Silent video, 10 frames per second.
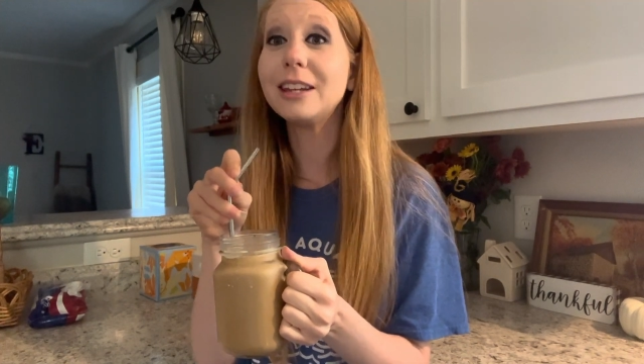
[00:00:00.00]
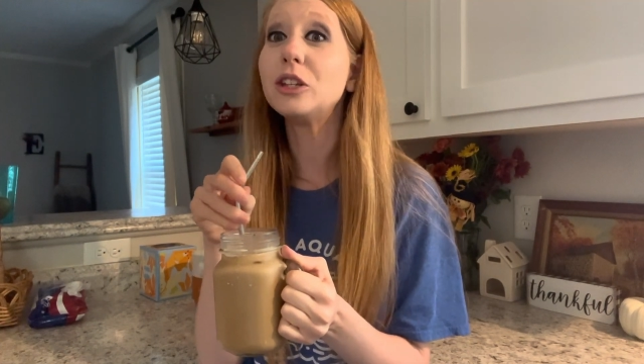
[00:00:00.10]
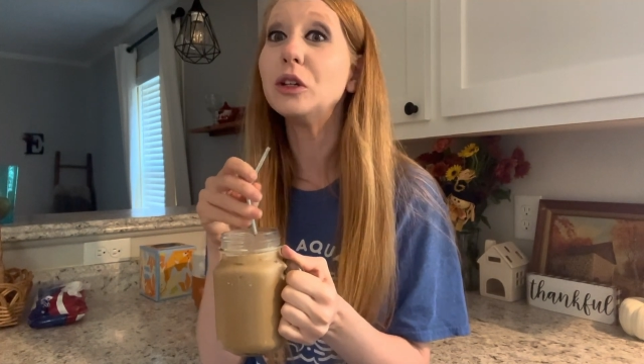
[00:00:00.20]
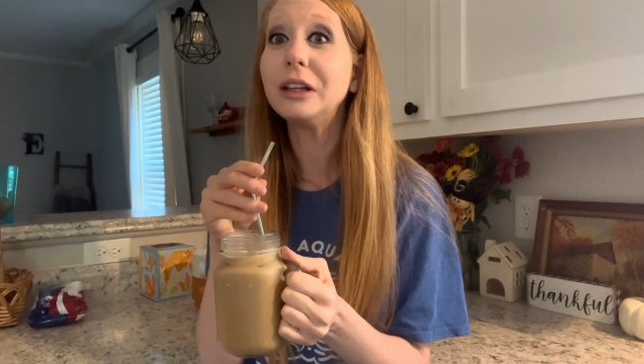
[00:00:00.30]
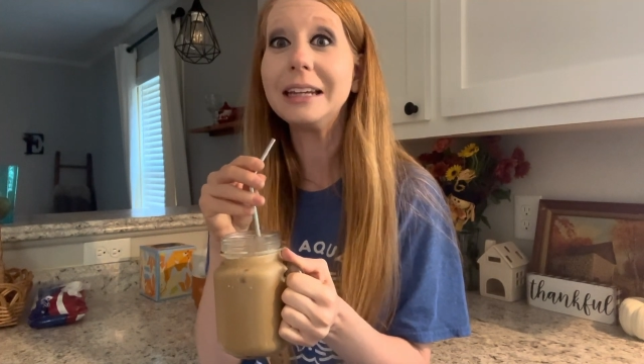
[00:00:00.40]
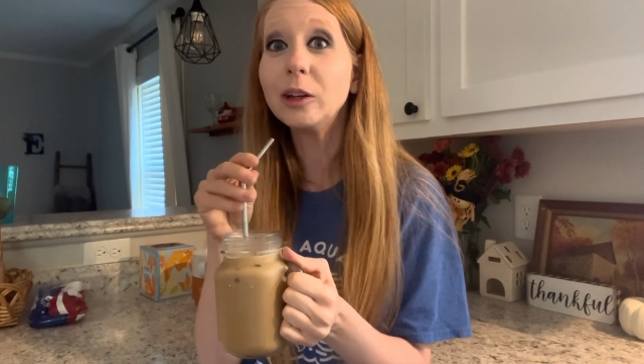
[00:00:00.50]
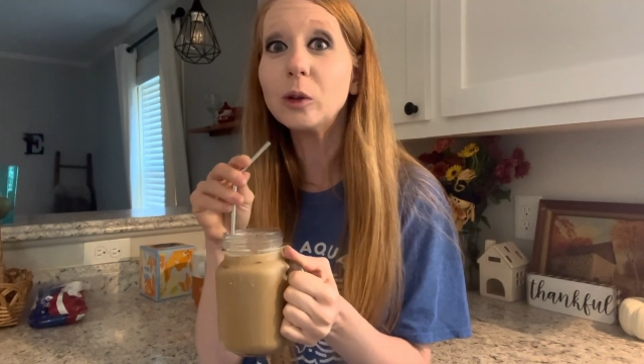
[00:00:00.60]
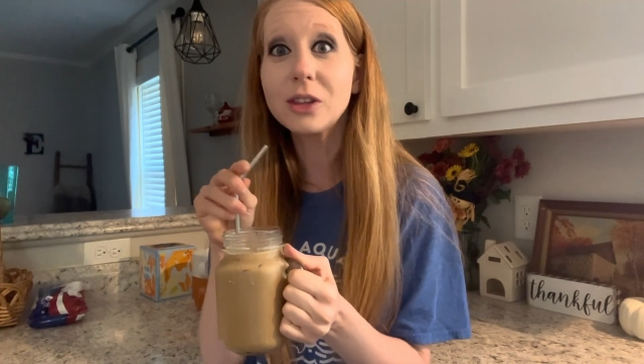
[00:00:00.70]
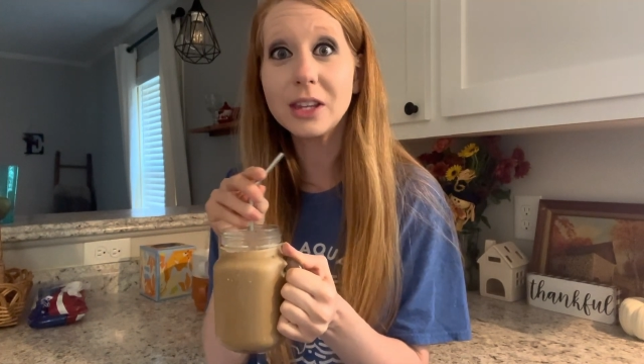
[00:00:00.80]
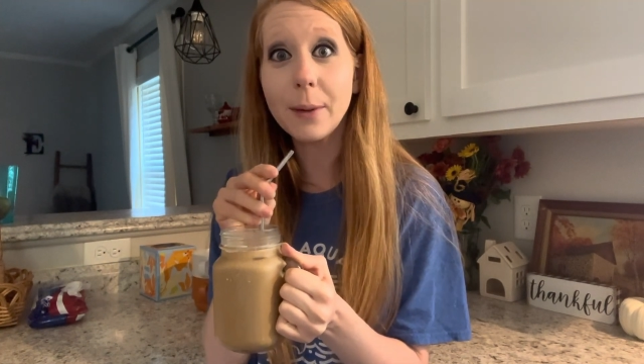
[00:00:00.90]
to a legal
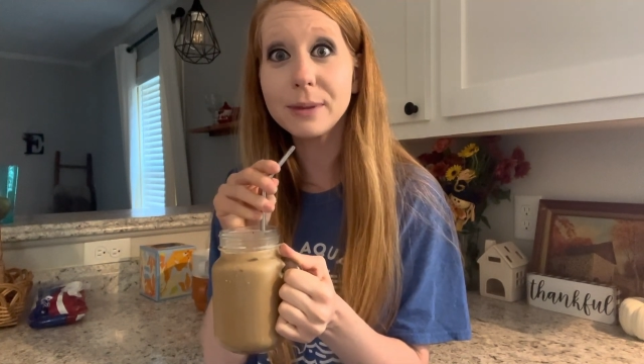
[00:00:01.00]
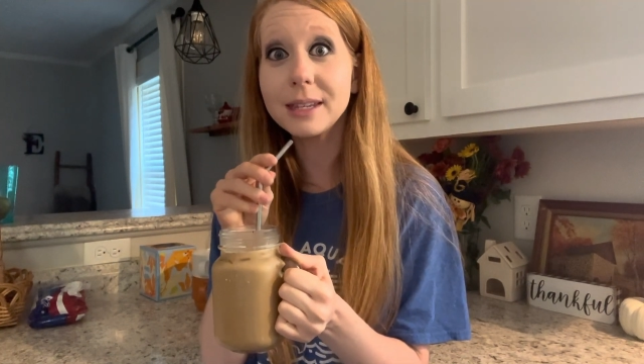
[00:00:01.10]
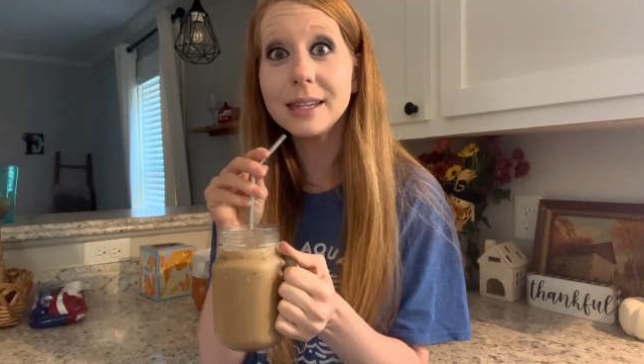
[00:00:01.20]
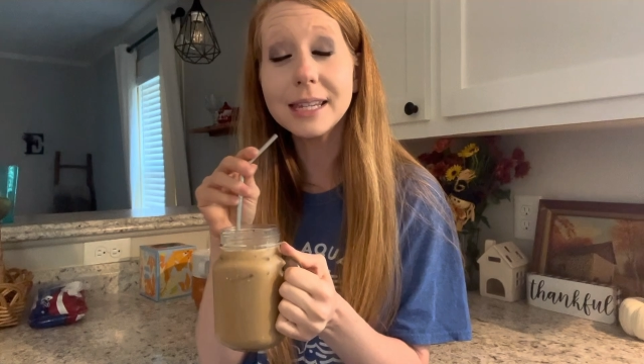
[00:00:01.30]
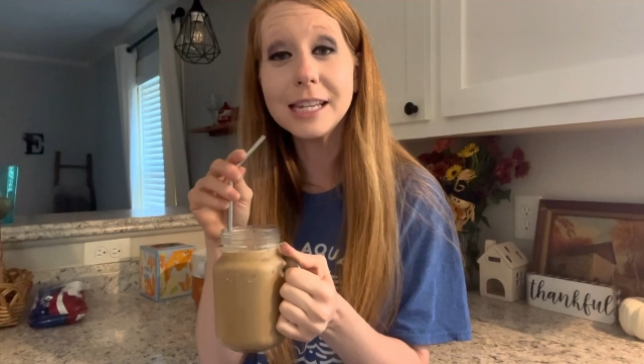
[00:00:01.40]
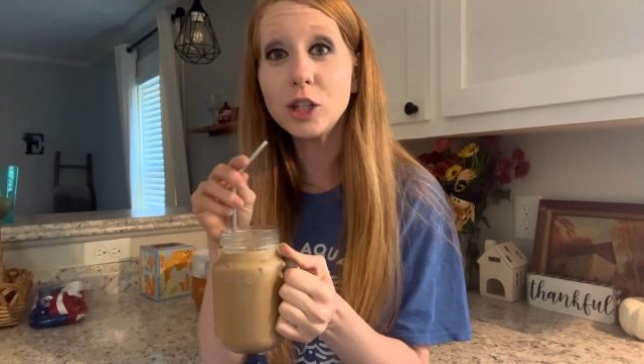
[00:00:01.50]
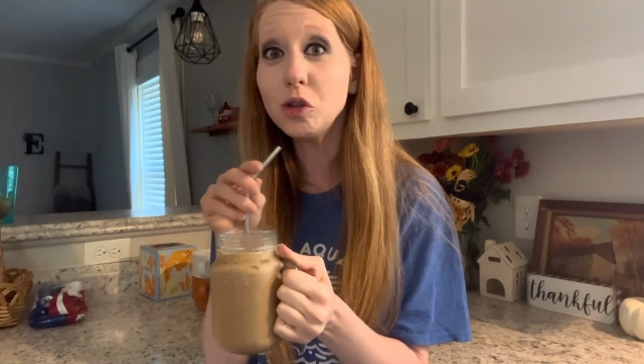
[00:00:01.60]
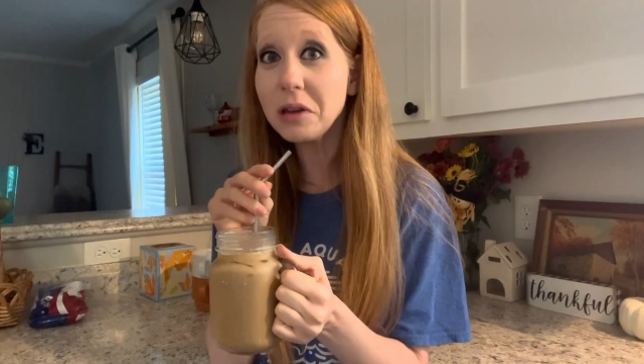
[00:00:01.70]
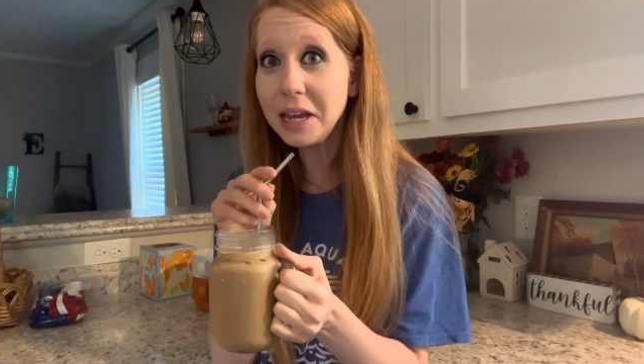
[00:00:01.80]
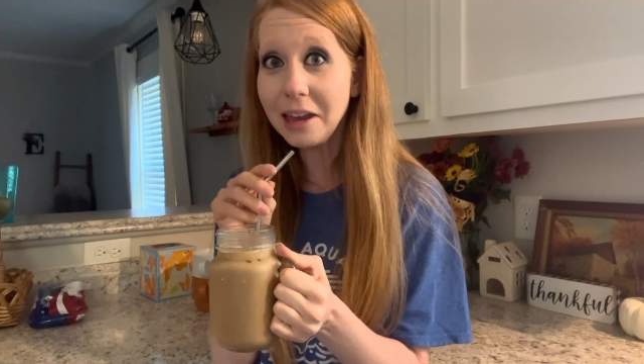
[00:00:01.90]
substance as you
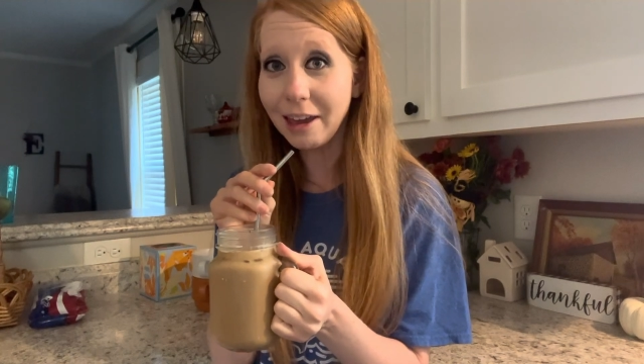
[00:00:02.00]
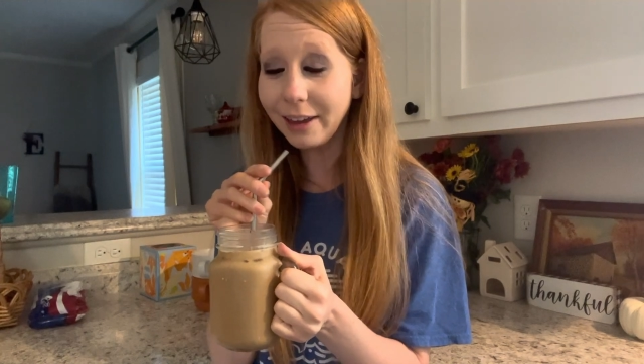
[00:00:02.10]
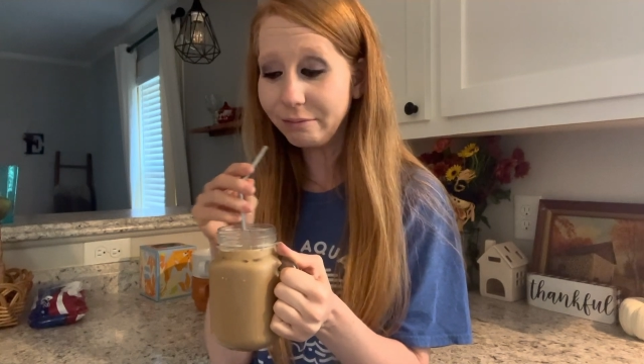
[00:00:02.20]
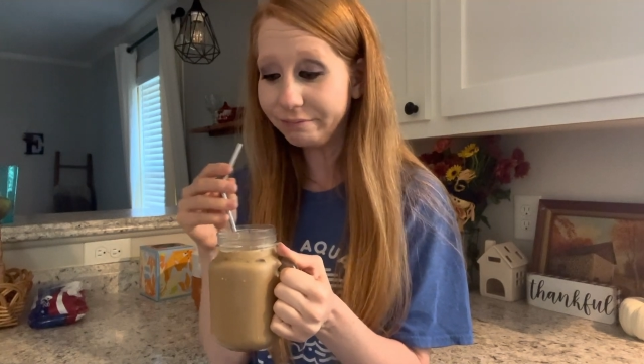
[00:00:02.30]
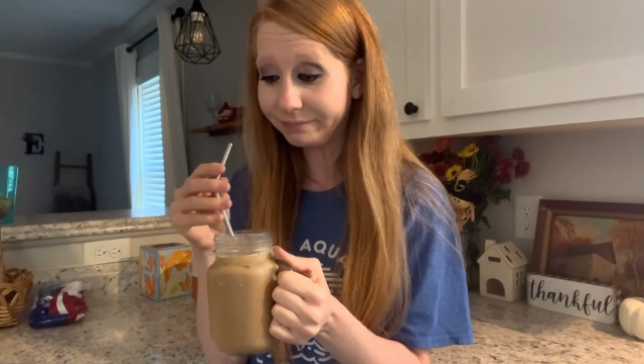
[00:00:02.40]
can get.